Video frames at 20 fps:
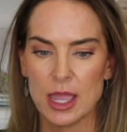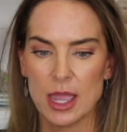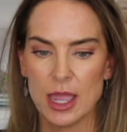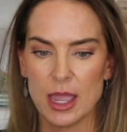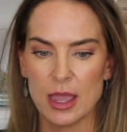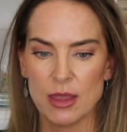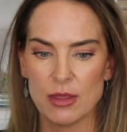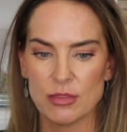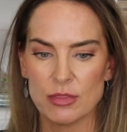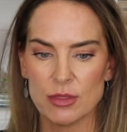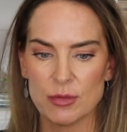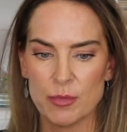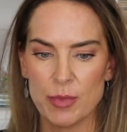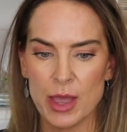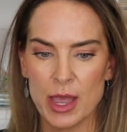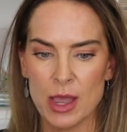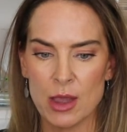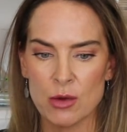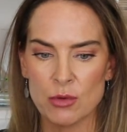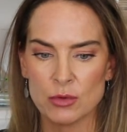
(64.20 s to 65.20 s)
and the
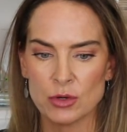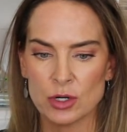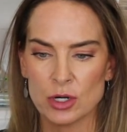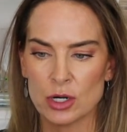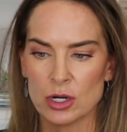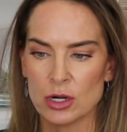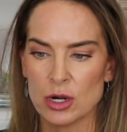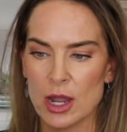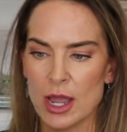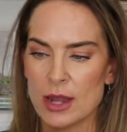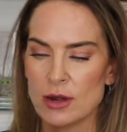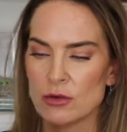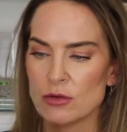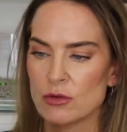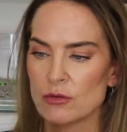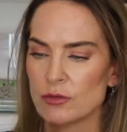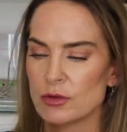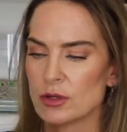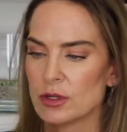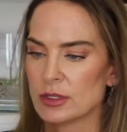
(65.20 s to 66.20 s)
powder, I don't know
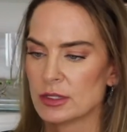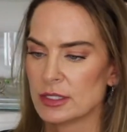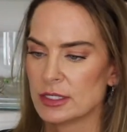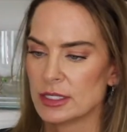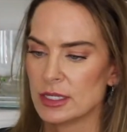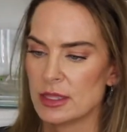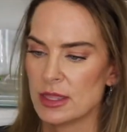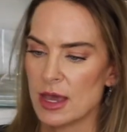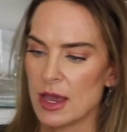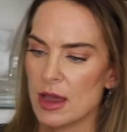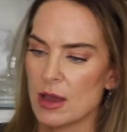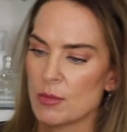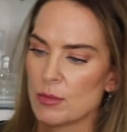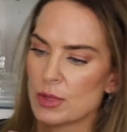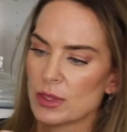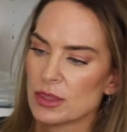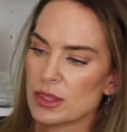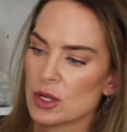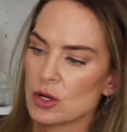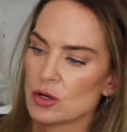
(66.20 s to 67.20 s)
if you can see that,
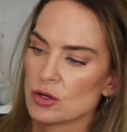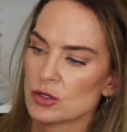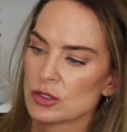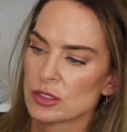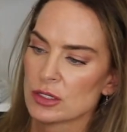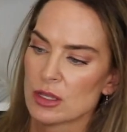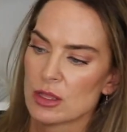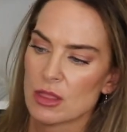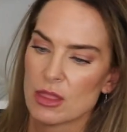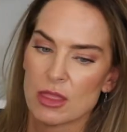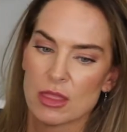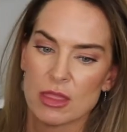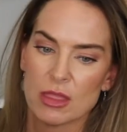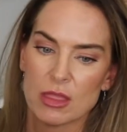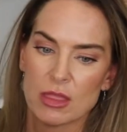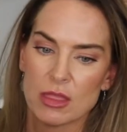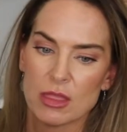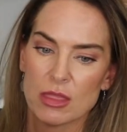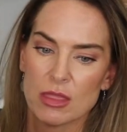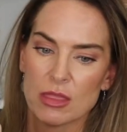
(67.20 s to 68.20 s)
but there's
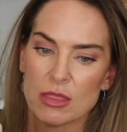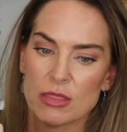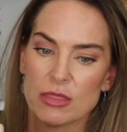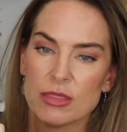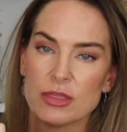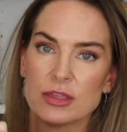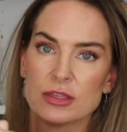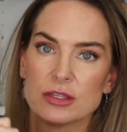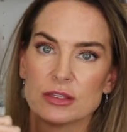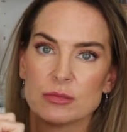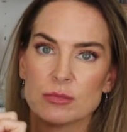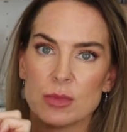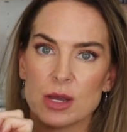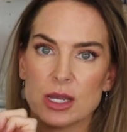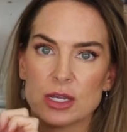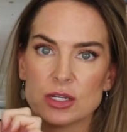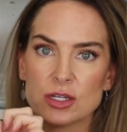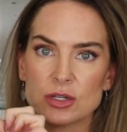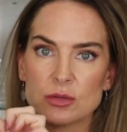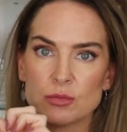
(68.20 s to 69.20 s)
this
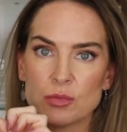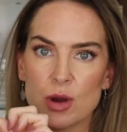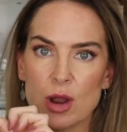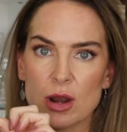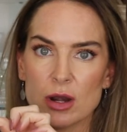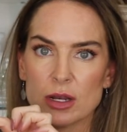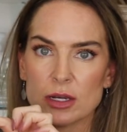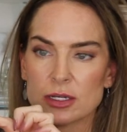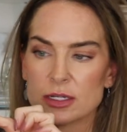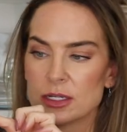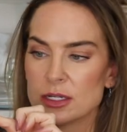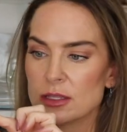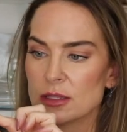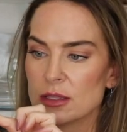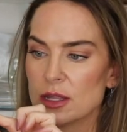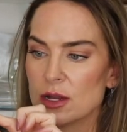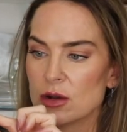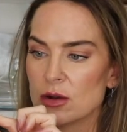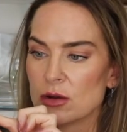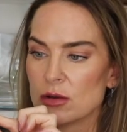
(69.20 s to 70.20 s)
much product in
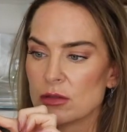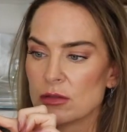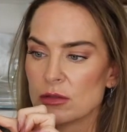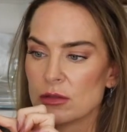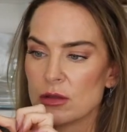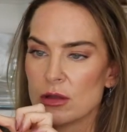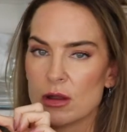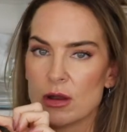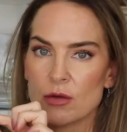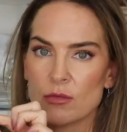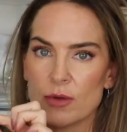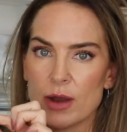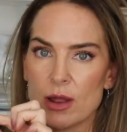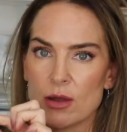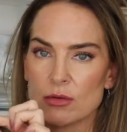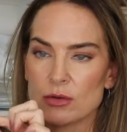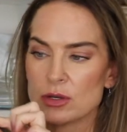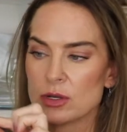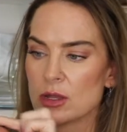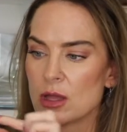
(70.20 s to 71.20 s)
there
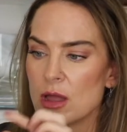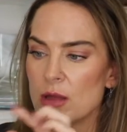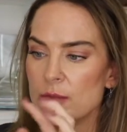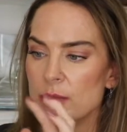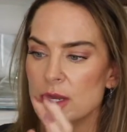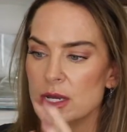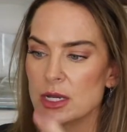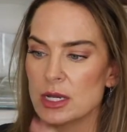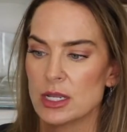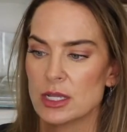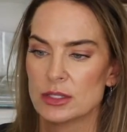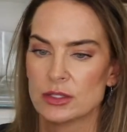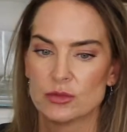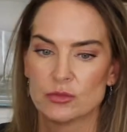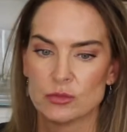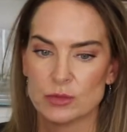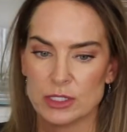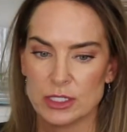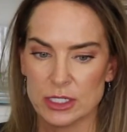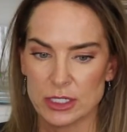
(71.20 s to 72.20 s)
around. I mean, it's
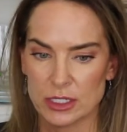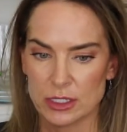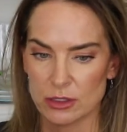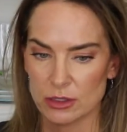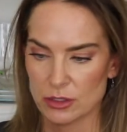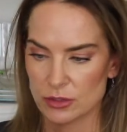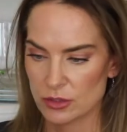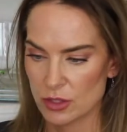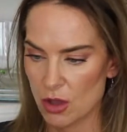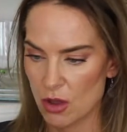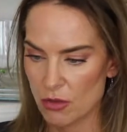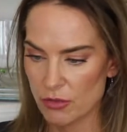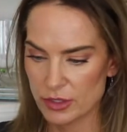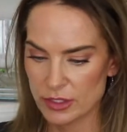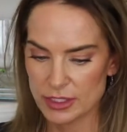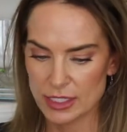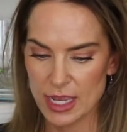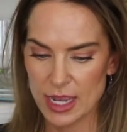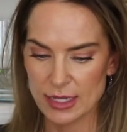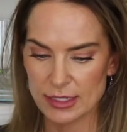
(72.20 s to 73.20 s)
ridiculous. All
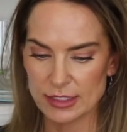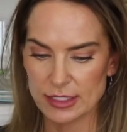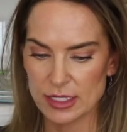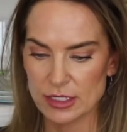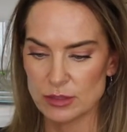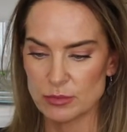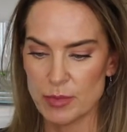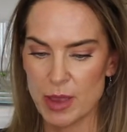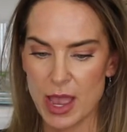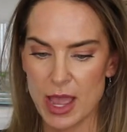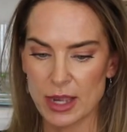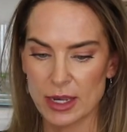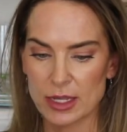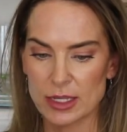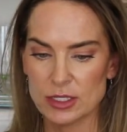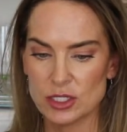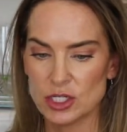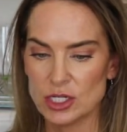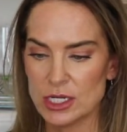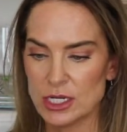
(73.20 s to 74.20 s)
this excess
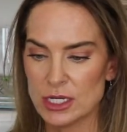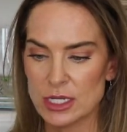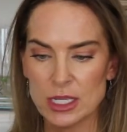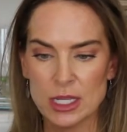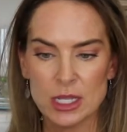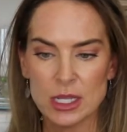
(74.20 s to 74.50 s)
packaging,